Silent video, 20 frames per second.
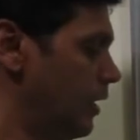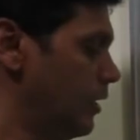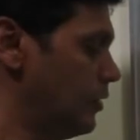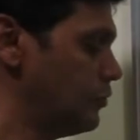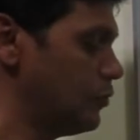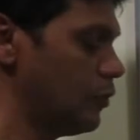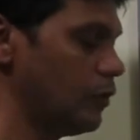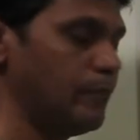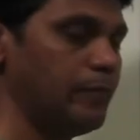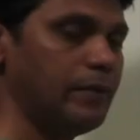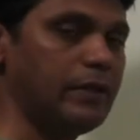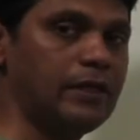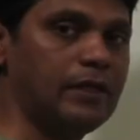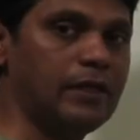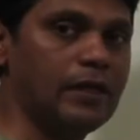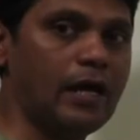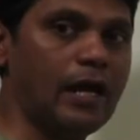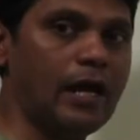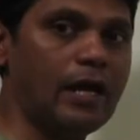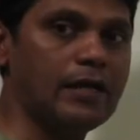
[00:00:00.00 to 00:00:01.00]
it should
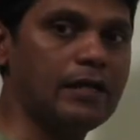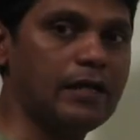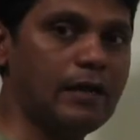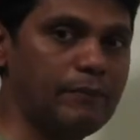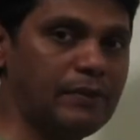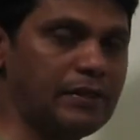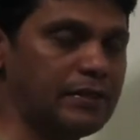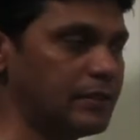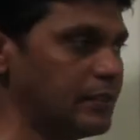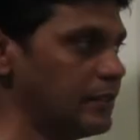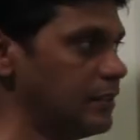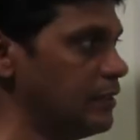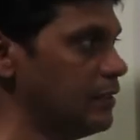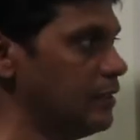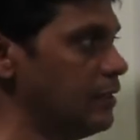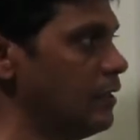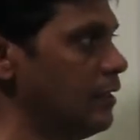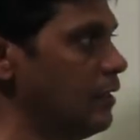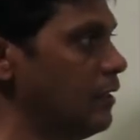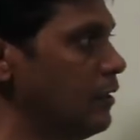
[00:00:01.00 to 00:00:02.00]
be debited.
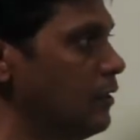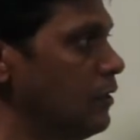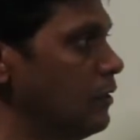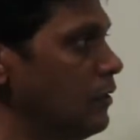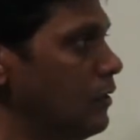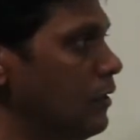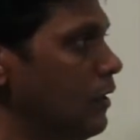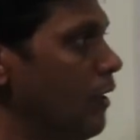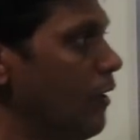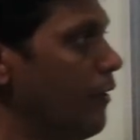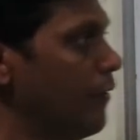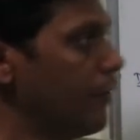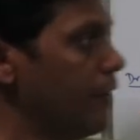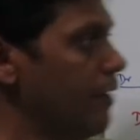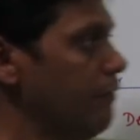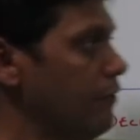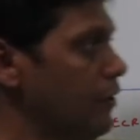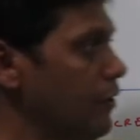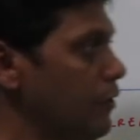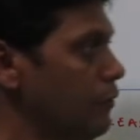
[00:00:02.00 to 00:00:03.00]

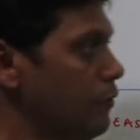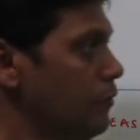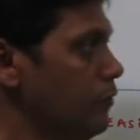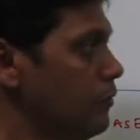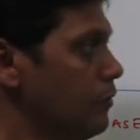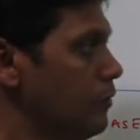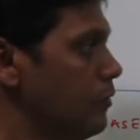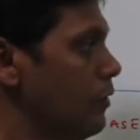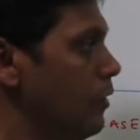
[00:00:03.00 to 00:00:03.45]
Revenue,